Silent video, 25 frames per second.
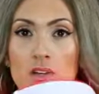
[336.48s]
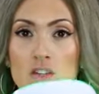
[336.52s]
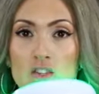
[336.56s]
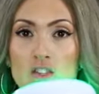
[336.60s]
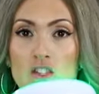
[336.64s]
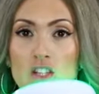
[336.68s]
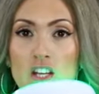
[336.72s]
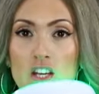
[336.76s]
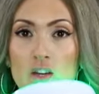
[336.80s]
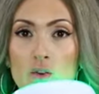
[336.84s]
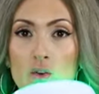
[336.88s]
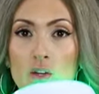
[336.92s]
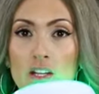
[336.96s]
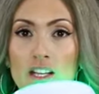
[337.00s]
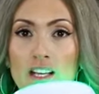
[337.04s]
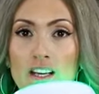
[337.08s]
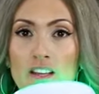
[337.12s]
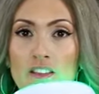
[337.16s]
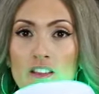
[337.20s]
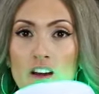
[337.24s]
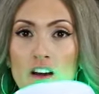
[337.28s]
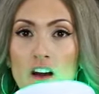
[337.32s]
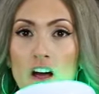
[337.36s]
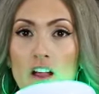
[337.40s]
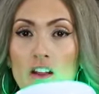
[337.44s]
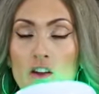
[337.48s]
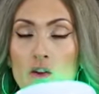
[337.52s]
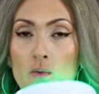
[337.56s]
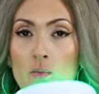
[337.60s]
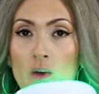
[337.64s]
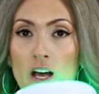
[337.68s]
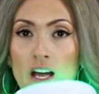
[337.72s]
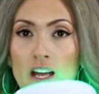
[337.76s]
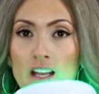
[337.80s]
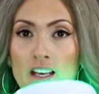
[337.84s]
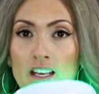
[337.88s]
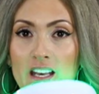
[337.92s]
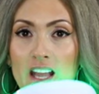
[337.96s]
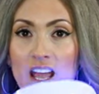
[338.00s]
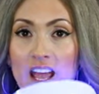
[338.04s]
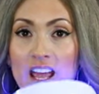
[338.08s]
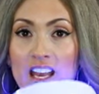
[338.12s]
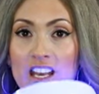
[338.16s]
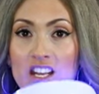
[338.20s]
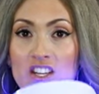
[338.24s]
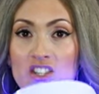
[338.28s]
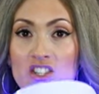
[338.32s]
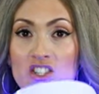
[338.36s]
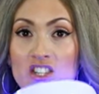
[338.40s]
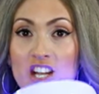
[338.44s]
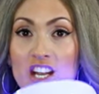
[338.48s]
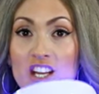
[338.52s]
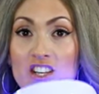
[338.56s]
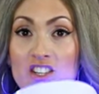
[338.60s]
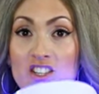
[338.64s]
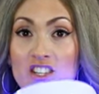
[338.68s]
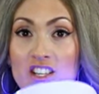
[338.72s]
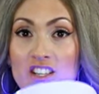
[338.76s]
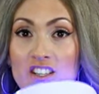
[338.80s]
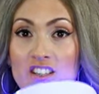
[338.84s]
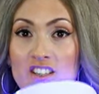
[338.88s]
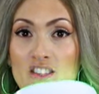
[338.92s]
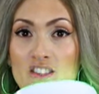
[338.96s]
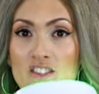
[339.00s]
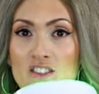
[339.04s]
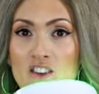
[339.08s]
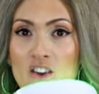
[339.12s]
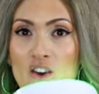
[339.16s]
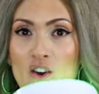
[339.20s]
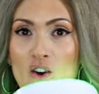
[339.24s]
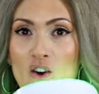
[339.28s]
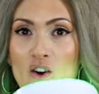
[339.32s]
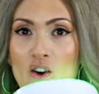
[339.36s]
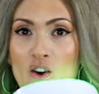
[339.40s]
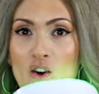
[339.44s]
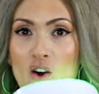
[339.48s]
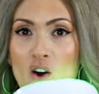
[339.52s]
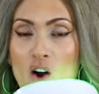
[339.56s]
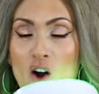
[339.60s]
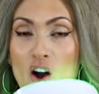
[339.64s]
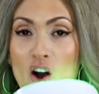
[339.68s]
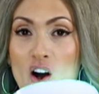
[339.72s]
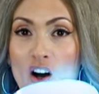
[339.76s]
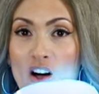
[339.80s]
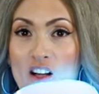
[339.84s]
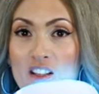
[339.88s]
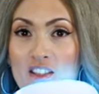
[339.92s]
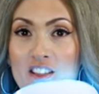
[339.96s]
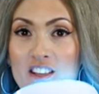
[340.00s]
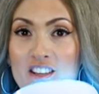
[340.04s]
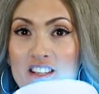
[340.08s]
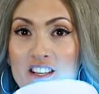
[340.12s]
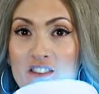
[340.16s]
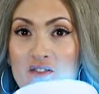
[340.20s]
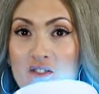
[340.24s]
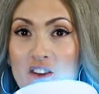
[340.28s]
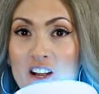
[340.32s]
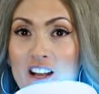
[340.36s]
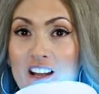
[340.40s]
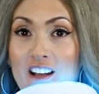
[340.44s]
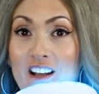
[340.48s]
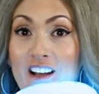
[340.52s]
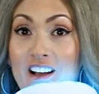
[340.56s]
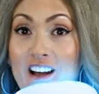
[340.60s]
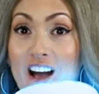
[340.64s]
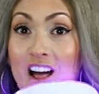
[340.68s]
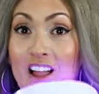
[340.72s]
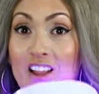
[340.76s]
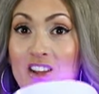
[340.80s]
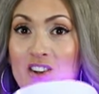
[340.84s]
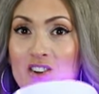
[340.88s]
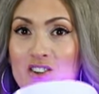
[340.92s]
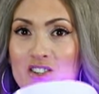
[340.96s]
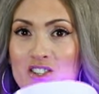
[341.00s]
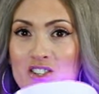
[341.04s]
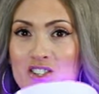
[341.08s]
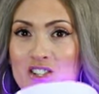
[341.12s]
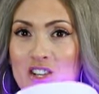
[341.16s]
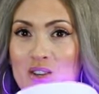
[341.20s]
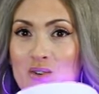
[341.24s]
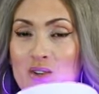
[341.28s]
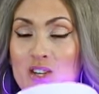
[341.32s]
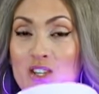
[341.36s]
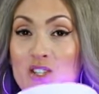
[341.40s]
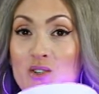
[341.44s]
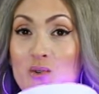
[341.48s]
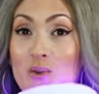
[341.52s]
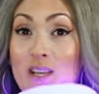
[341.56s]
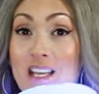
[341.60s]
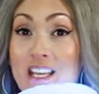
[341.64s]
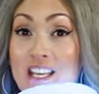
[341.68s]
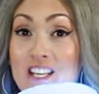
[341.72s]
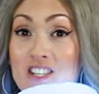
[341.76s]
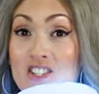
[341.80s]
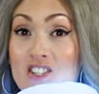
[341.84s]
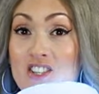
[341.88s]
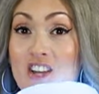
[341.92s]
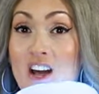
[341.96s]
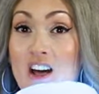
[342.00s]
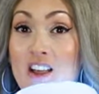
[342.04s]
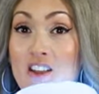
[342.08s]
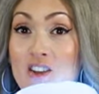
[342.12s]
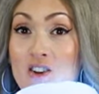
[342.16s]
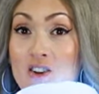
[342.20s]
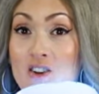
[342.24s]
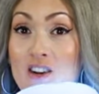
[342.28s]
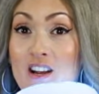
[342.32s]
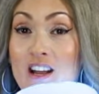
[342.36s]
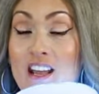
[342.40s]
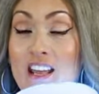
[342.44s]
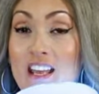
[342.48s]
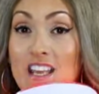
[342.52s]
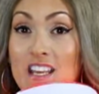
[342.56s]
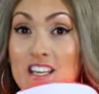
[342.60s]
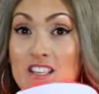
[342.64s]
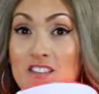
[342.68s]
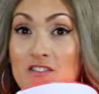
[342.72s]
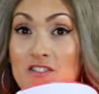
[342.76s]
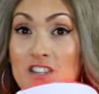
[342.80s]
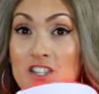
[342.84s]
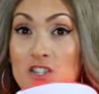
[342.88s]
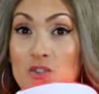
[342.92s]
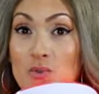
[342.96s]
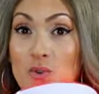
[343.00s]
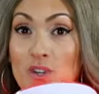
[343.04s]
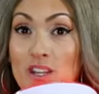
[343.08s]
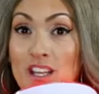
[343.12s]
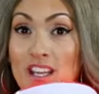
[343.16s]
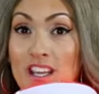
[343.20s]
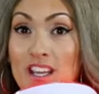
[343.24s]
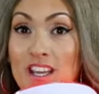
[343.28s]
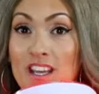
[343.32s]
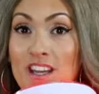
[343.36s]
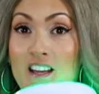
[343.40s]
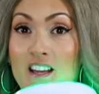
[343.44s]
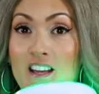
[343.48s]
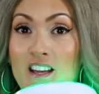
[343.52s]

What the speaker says: So you click the color button and it changes all the different colors. So you can do each color individually.